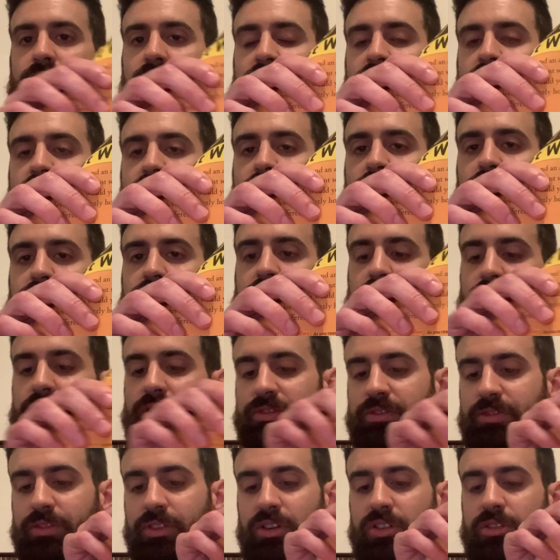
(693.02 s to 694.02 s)
shows you the
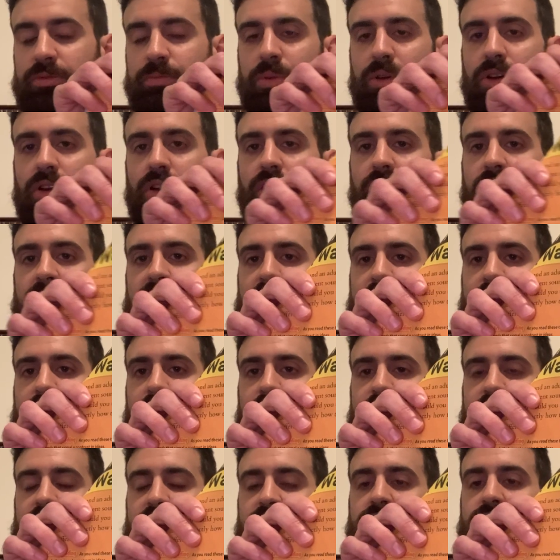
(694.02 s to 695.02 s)
first half
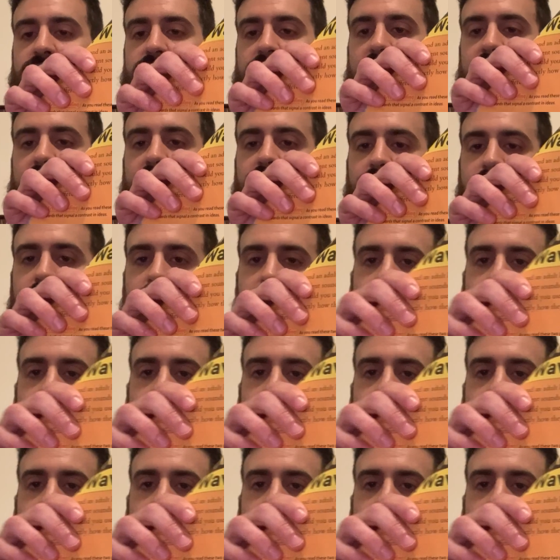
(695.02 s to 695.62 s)
of the jet.